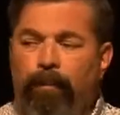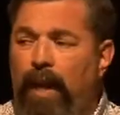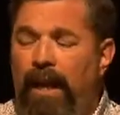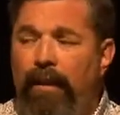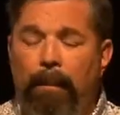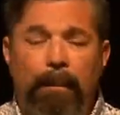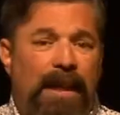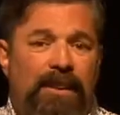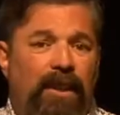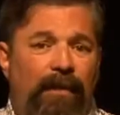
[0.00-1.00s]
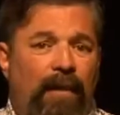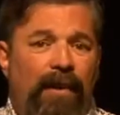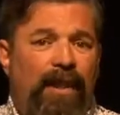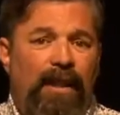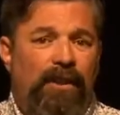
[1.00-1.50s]
in the midst of
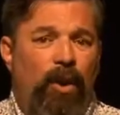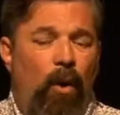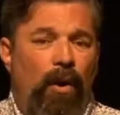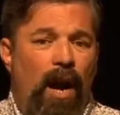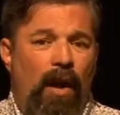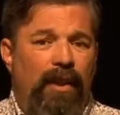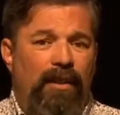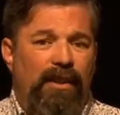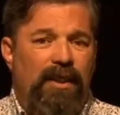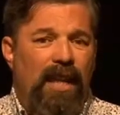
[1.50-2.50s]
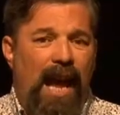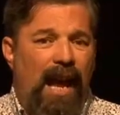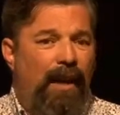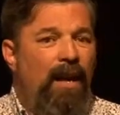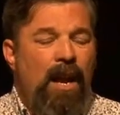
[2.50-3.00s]
everything that's going on in this
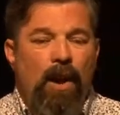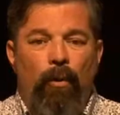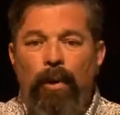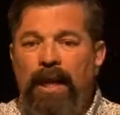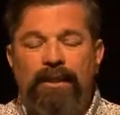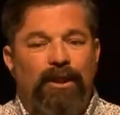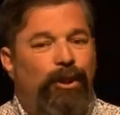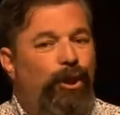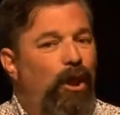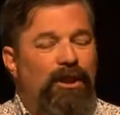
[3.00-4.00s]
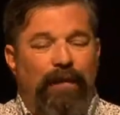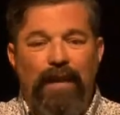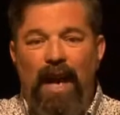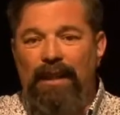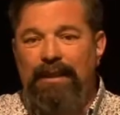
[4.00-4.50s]
land, we as a church have
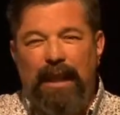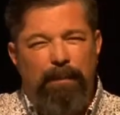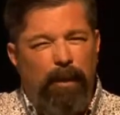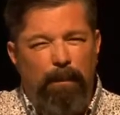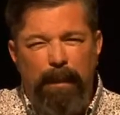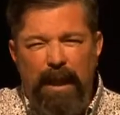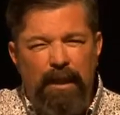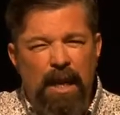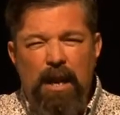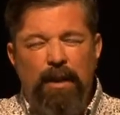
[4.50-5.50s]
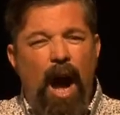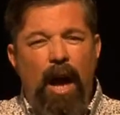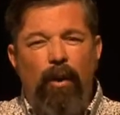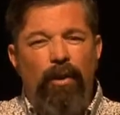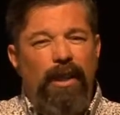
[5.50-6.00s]
not skipped a beat.
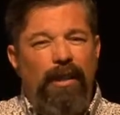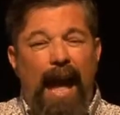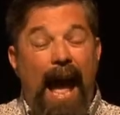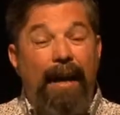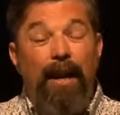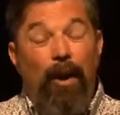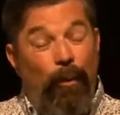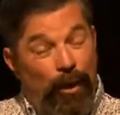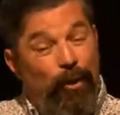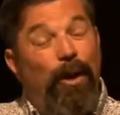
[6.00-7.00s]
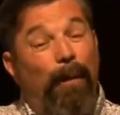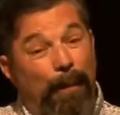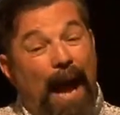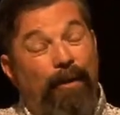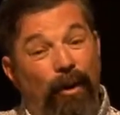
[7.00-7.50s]
Not only that, when you come
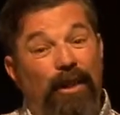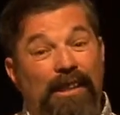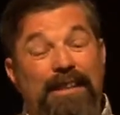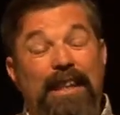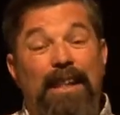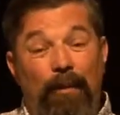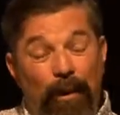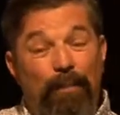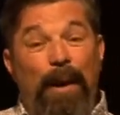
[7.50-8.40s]
back, you're going to see that we've